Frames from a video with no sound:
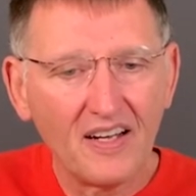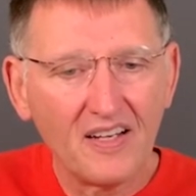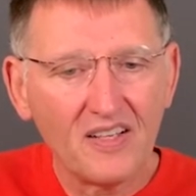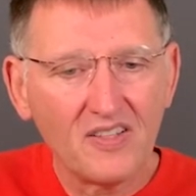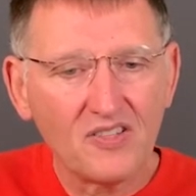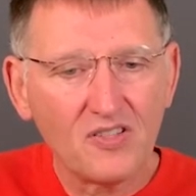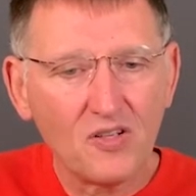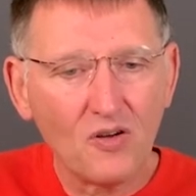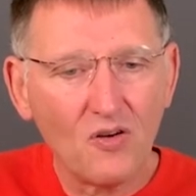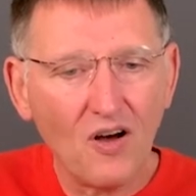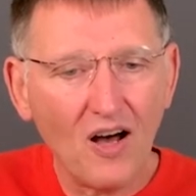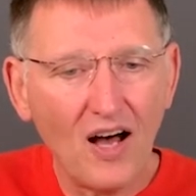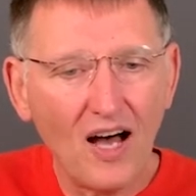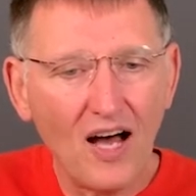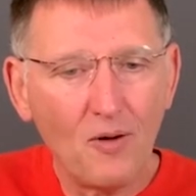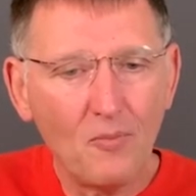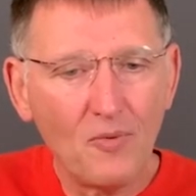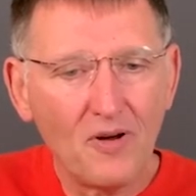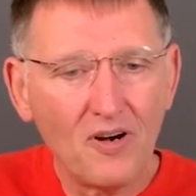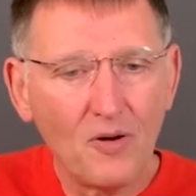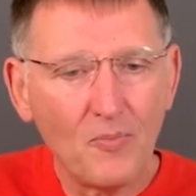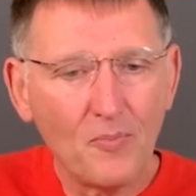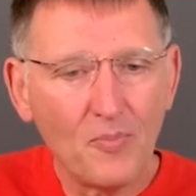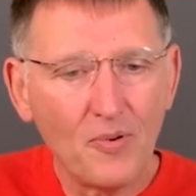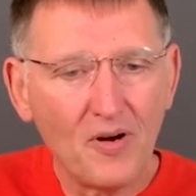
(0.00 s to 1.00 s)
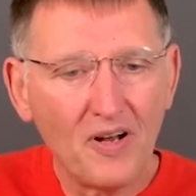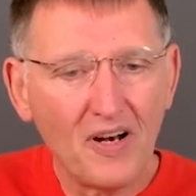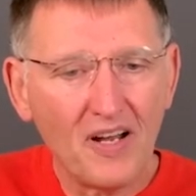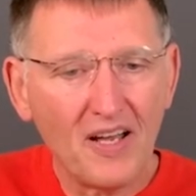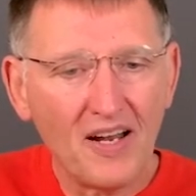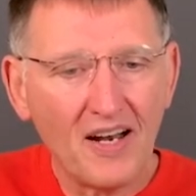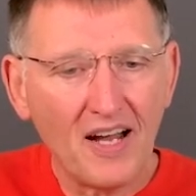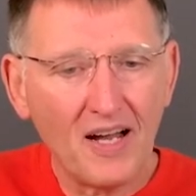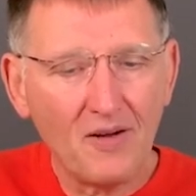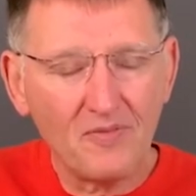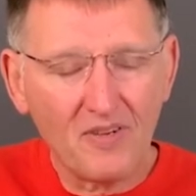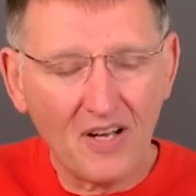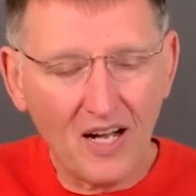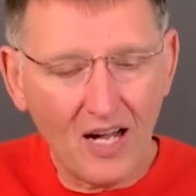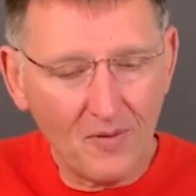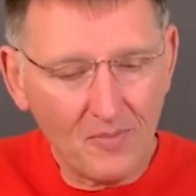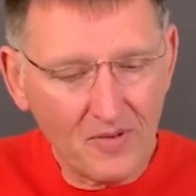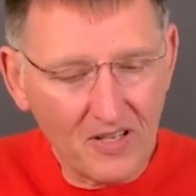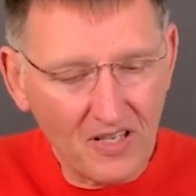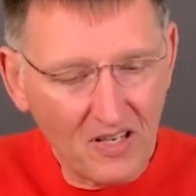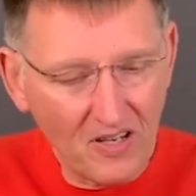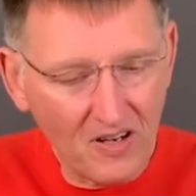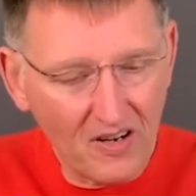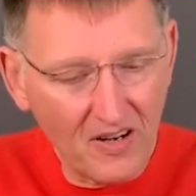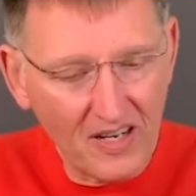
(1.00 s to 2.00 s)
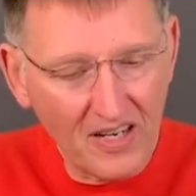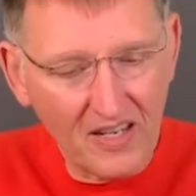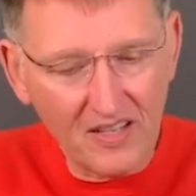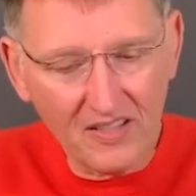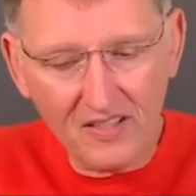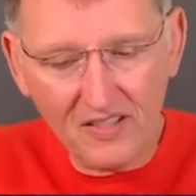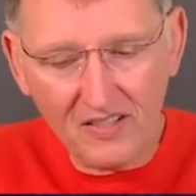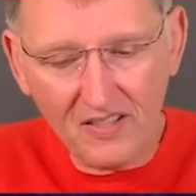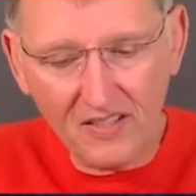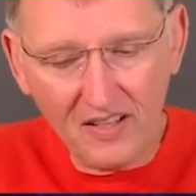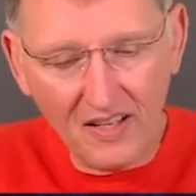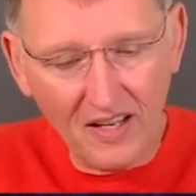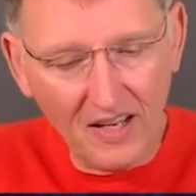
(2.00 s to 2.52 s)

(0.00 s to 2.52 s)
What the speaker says: So I'm going to put in, I'm curious,